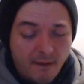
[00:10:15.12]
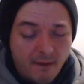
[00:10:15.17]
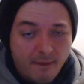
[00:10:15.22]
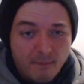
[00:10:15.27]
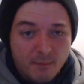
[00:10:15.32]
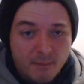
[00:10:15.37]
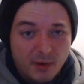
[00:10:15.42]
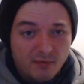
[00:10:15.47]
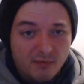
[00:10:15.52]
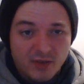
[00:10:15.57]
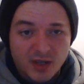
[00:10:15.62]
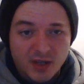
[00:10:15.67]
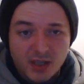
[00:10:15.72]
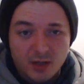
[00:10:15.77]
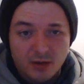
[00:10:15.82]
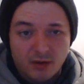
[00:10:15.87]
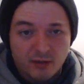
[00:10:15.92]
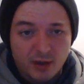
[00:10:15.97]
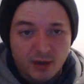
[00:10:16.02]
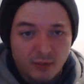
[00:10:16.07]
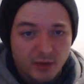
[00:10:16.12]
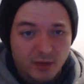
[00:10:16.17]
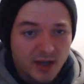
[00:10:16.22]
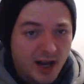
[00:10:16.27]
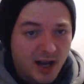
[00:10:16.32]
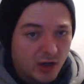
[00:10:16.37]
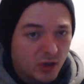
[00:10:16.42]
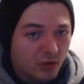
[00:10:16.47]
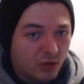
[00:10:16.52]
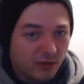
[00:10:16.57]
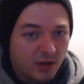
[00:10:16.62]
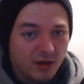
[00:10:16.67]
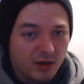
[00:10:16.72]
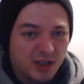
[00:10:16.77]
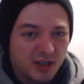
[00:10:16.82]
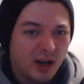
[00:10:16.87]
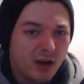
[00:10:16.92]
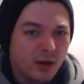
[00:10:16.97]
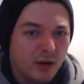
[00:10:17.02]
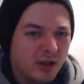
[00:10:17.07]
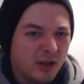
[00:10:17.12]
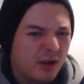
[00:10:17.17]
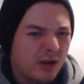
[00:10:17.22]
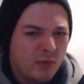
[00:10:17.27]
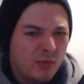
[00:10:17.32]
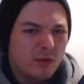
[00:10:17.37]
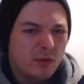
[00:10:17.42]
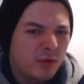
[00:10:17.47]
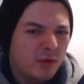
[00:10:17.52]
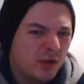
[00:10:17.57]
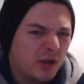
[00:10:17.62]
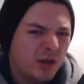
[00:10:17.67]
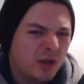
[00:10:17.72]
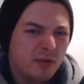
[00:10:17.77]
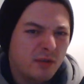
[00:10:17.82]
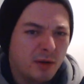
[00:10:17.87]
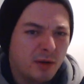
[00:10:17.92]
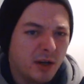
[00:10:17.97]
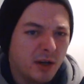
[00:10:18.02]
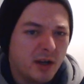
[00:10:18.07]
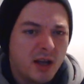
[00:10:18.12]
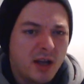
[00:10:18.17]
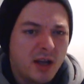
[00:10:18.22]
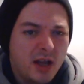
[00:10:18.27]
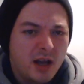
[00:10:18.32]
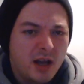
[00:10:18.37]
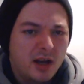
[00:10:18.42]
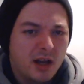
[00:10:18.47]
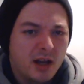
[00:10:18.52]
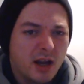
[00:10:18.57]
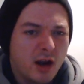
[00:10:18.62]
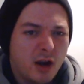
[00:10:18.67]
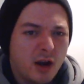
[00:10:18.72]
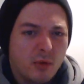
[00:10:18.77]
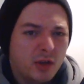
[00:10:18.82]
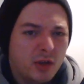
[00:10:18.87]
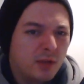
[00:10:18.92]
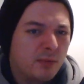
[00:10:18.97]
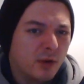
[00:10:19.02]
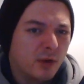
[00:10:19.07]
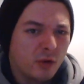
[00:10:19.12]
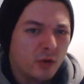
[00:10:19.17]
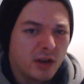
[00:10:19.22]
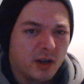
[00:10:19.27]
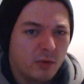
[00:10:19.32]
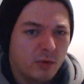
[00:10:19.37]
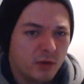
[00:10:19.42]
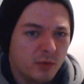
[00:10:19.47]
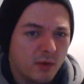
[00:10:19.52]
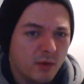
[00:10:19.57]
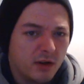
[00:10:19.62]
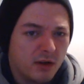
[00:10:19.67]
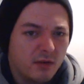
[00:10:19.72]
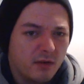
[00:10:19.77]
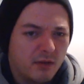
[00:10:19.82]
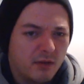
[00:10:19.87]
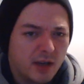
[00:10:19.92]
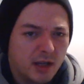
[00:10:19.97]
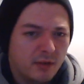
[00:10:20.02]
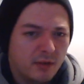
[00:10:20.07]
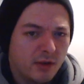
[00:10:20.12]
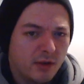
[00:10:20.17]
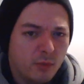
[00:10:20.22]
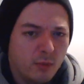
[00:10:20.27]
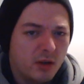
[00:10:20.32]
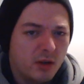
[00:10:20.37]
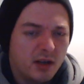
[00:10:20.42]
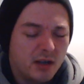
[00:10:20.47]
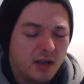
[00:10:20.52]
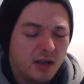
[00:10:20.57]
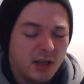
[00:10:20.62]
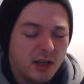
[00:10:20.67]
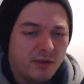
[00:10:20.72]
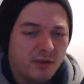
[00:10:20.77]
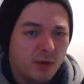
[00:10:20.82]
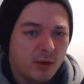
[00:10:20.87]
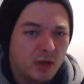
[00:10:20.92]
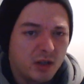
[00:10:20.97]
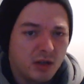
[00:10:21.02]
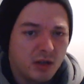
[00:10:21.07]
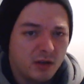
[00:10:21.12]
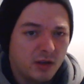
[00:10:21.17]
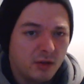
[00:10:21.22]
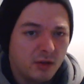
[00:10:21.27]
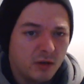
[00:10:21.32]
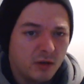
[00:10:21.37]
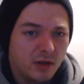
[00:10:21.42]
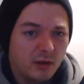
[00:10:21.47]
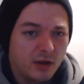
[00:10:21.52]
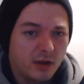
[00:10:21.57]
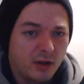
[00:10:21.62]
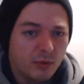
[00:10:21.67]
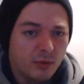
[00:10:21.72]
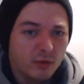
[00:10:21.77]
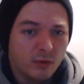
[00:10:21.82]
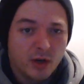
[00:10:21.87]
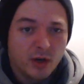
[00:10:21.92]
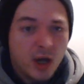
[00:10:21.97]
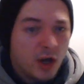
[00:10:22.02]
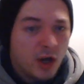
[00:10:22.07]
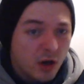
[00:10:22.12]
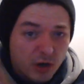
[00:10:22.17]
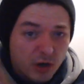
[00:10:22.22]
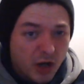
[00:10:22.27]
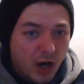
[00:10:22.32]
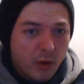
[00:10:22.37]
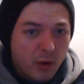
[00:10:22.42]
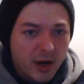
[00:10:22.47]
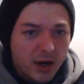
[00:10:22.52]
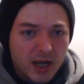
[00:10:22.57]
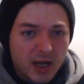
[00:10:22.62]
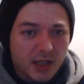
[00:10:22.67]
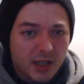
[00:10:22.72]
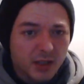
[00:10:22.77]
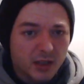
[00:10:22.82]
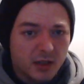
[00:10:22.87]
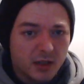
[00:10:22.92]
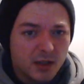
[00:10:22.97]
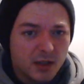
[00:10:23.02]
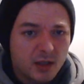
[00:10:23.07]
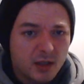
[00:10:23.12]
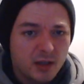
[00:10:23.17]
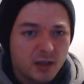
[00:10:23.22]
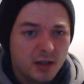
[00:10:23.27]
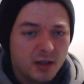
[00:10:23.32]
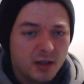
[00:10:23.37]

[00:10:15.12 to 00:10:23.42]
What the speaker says: But this sort of thing with natural units, we'll just put it like, we'll just put it all equal to 1. That's fine. It's fine. We just use it all equal to 1. No, it isn't.